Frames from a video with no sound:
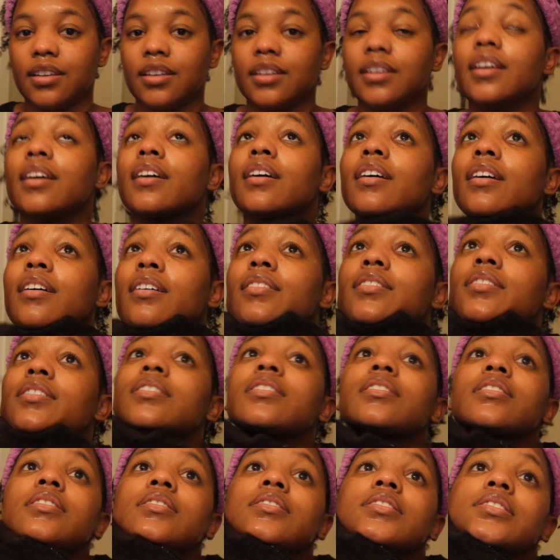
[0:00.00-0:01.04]

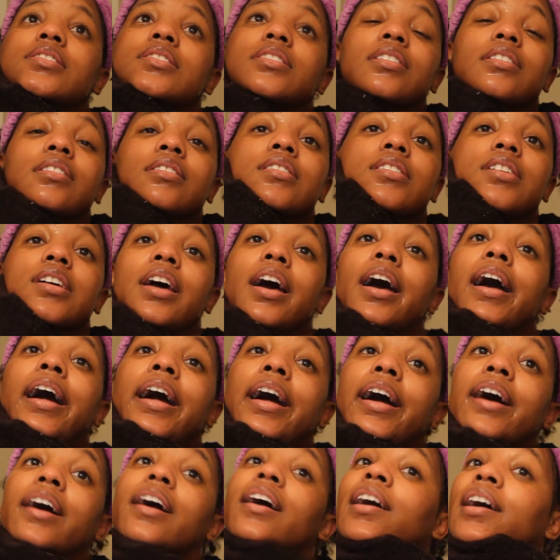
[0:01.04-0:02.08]
Yes!
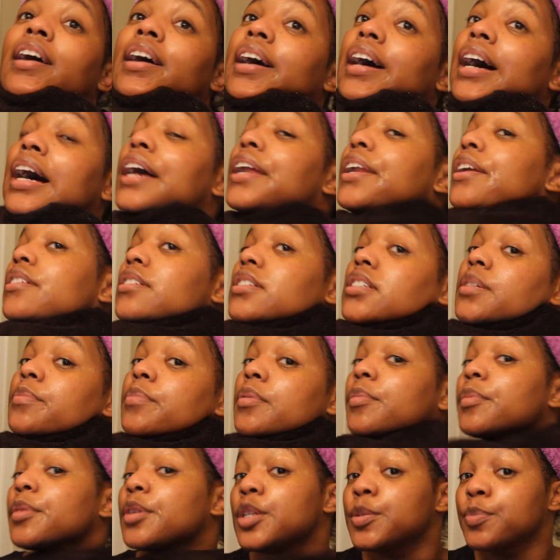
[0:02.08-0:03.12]
I know some
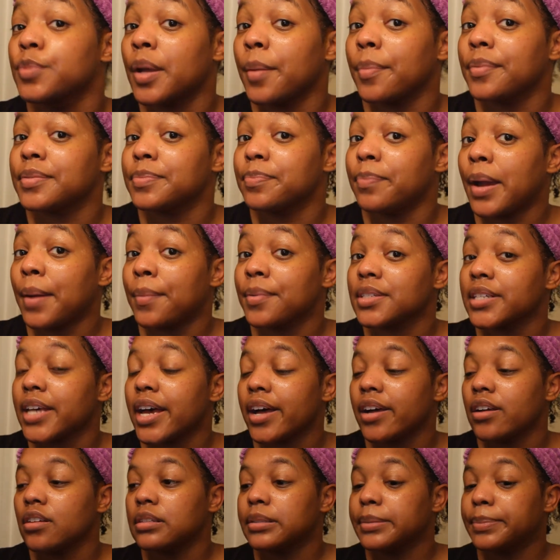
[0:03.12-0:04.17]
people use paper
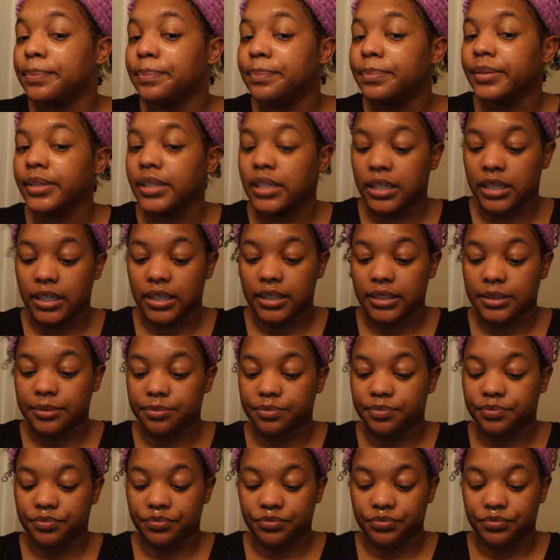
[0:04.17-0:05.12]
towels, but